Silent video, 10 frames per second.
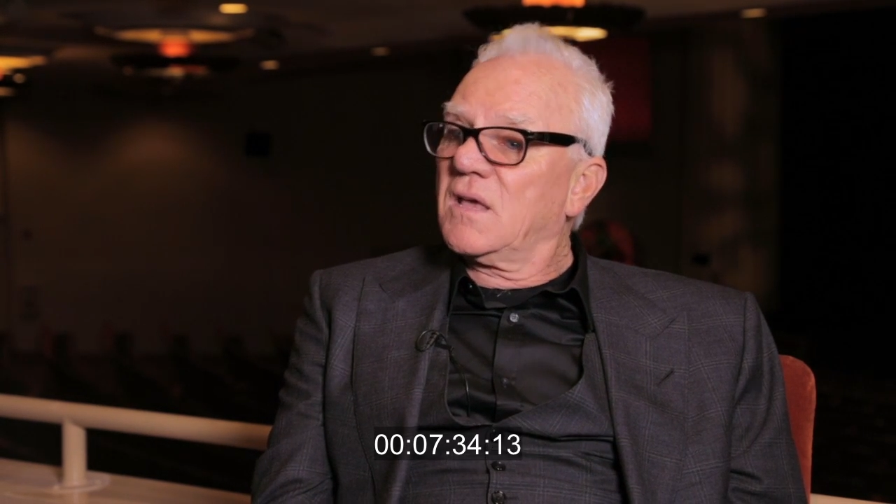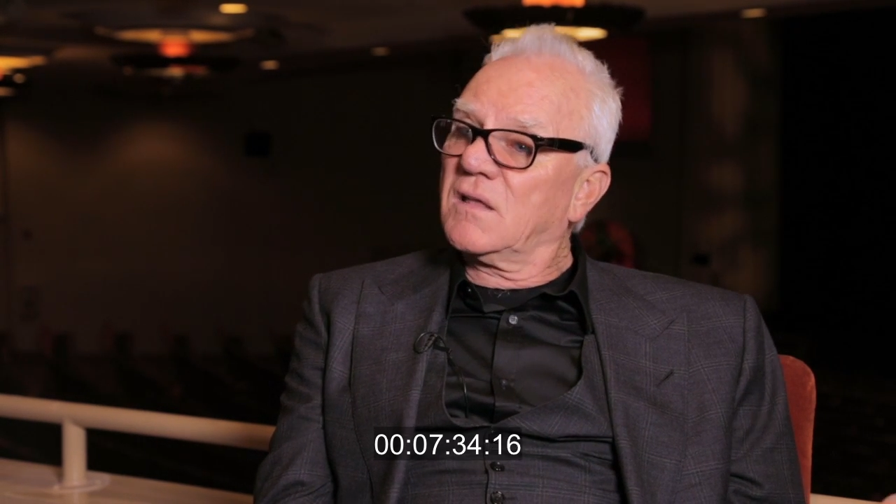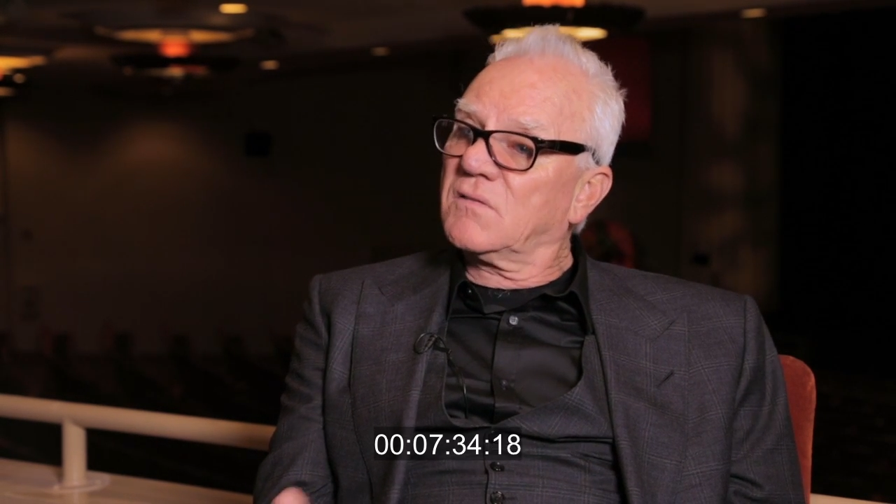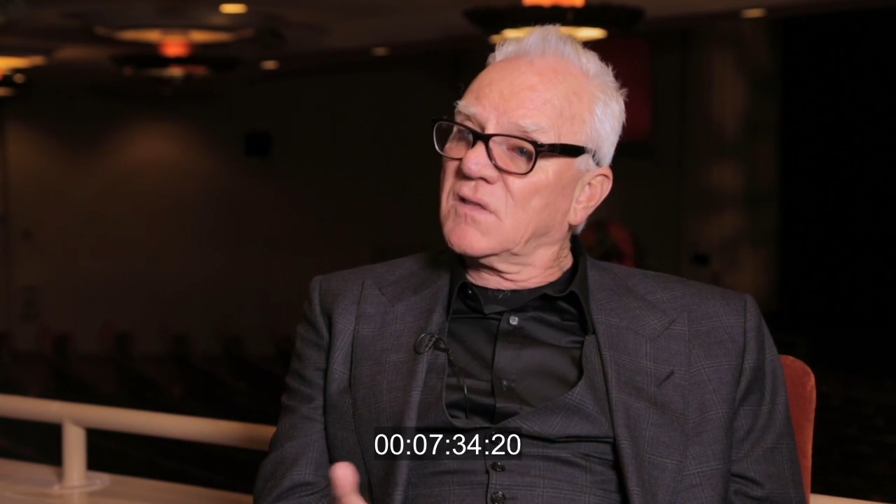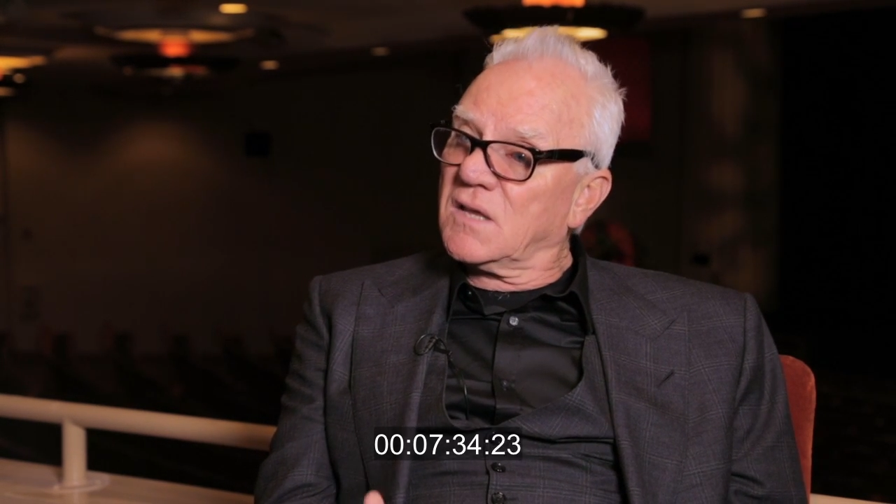
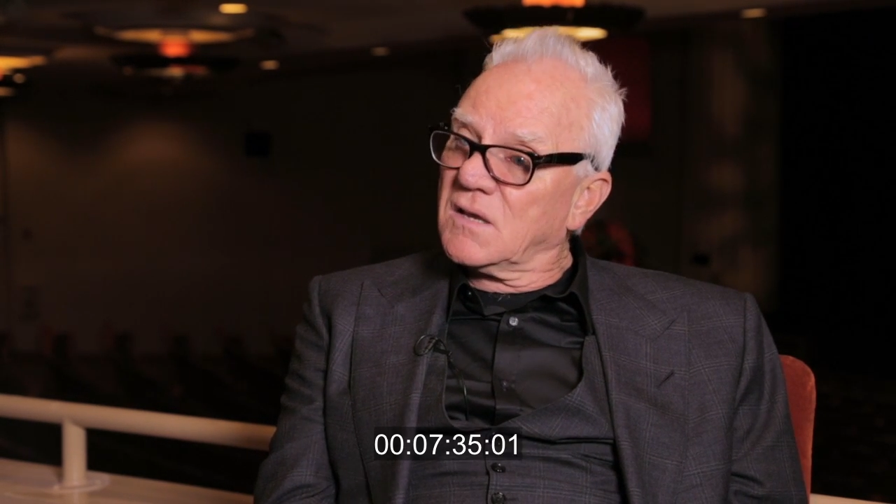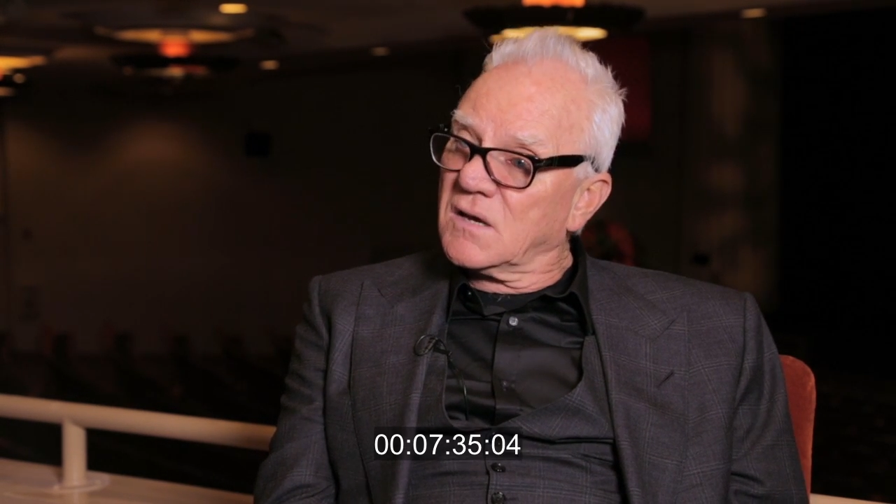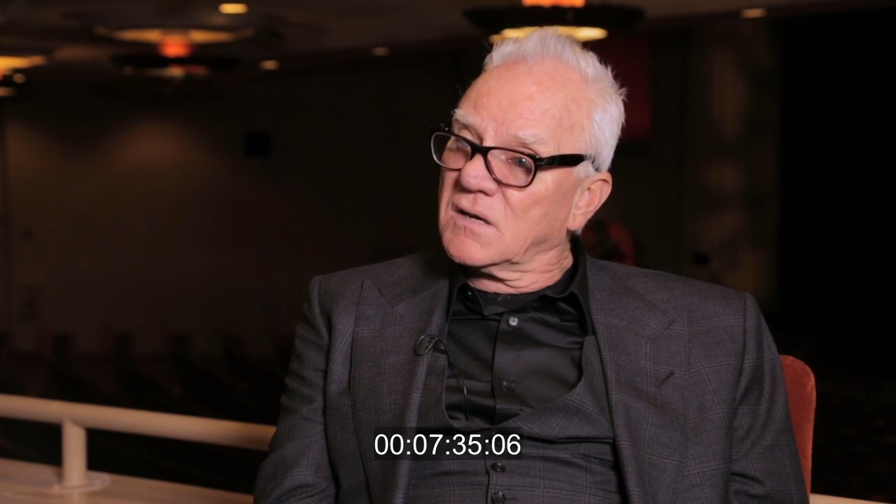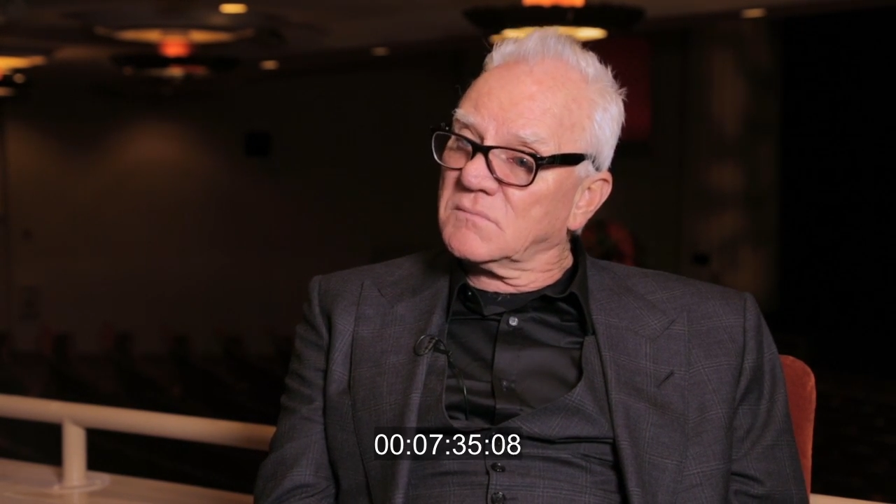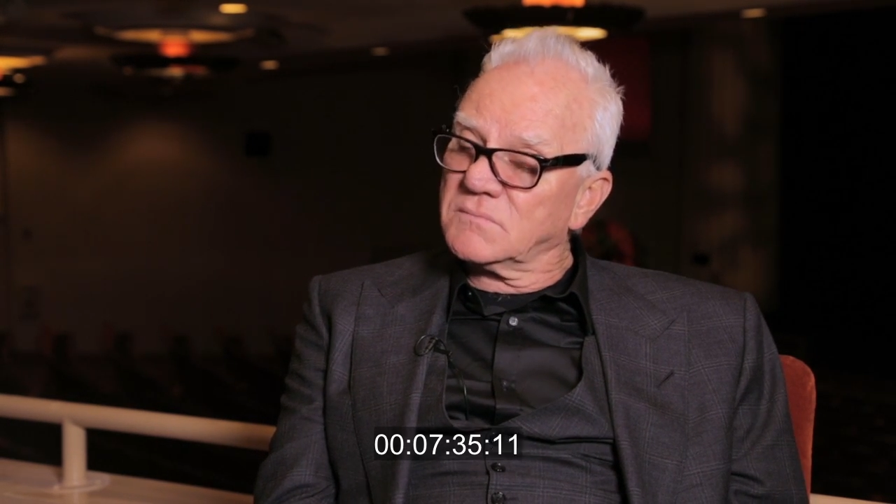in the
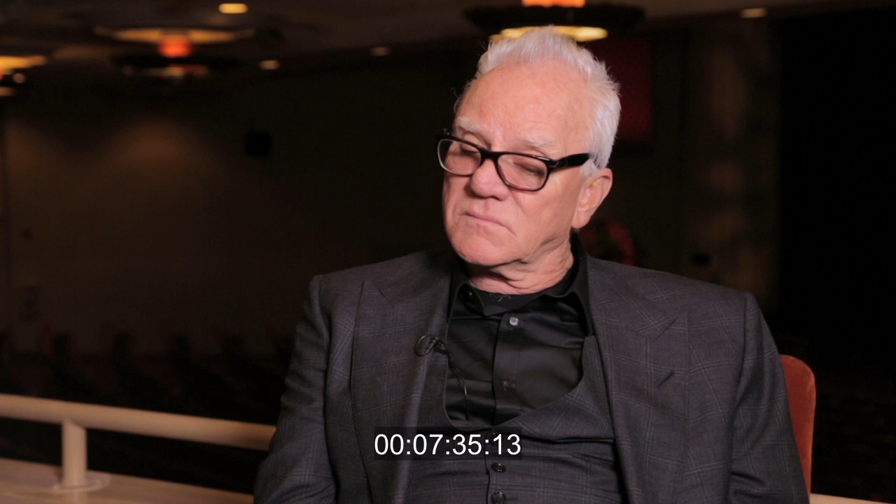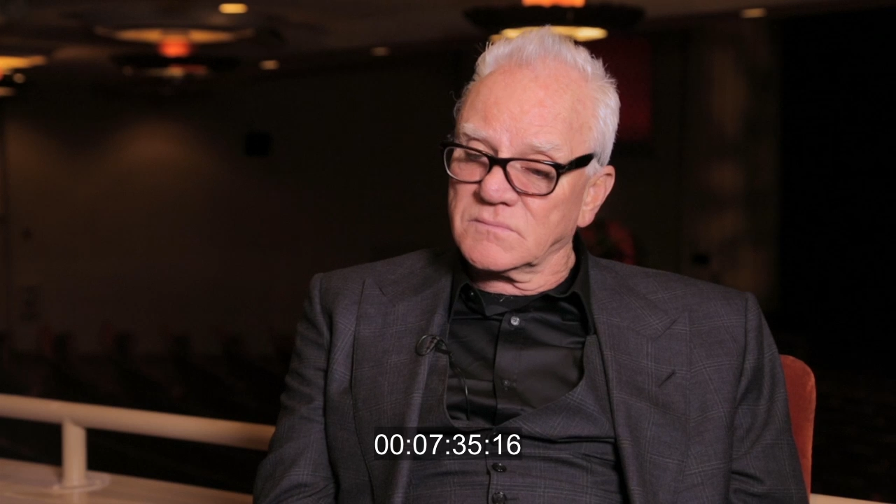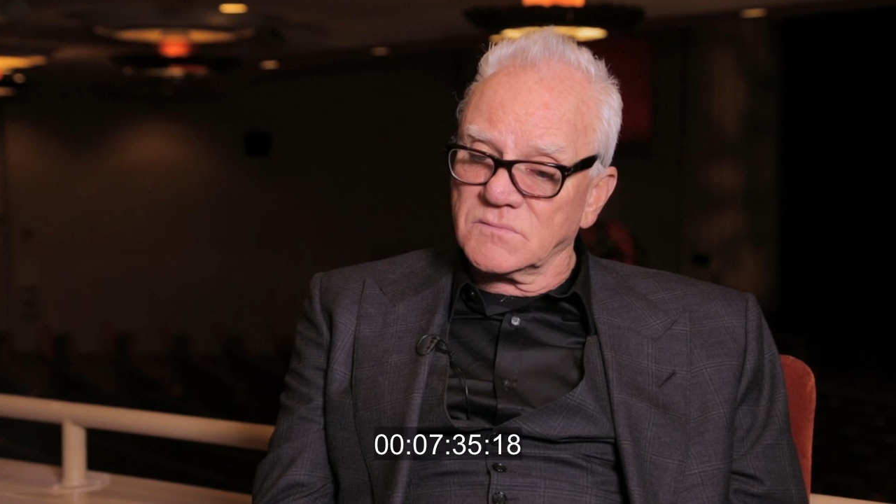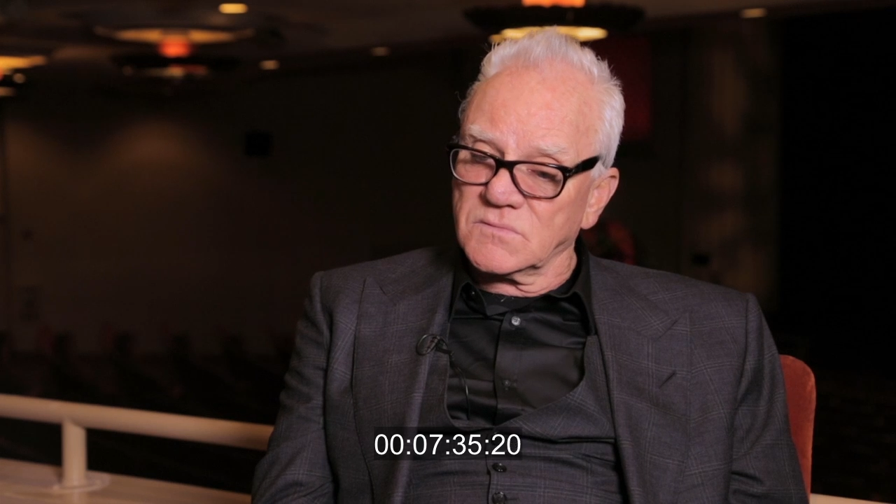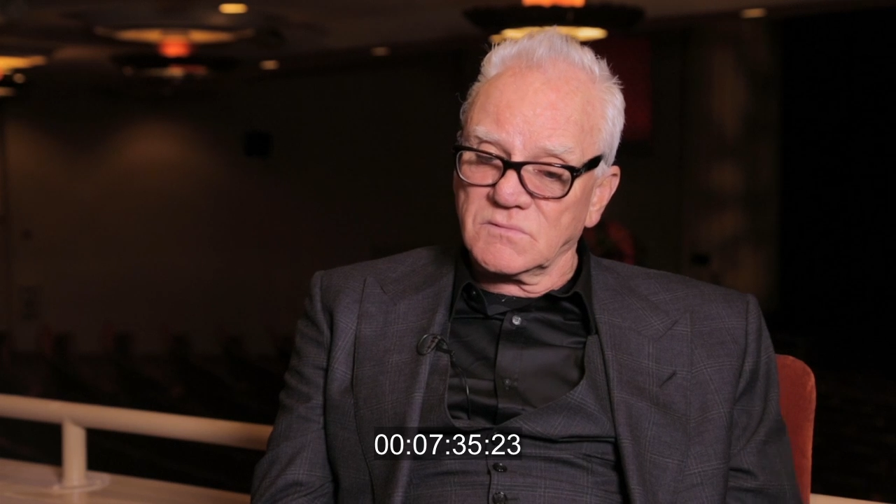
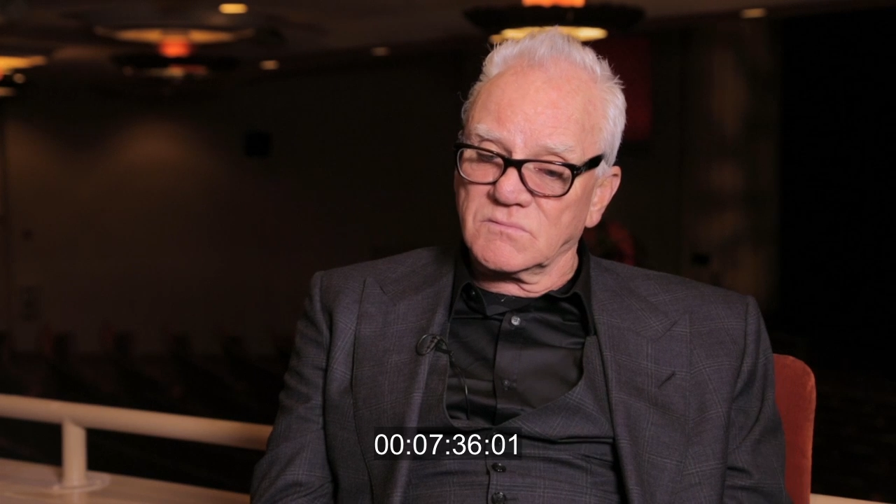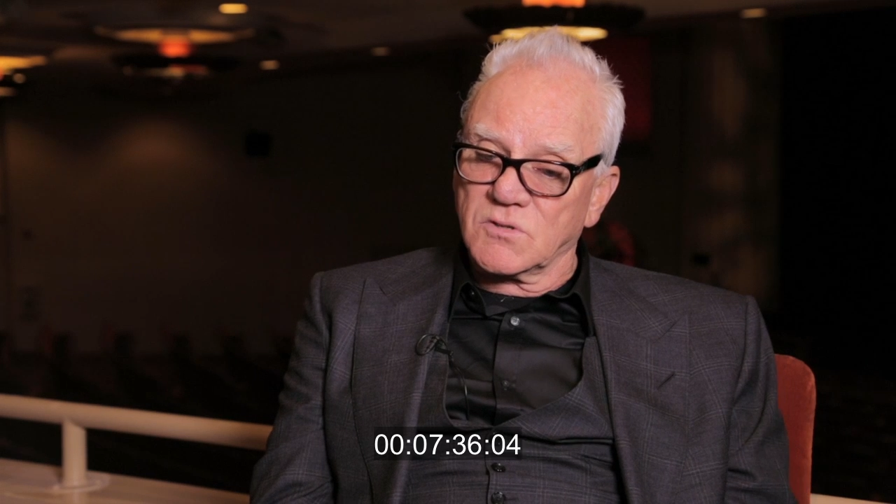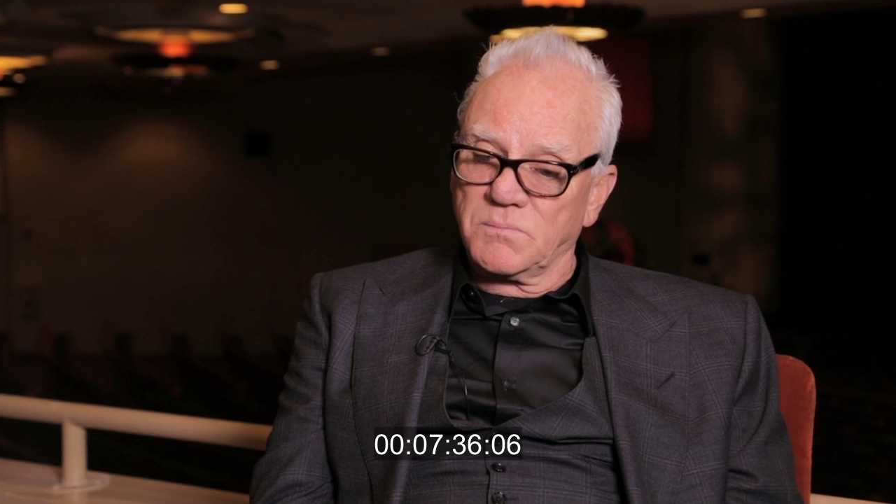to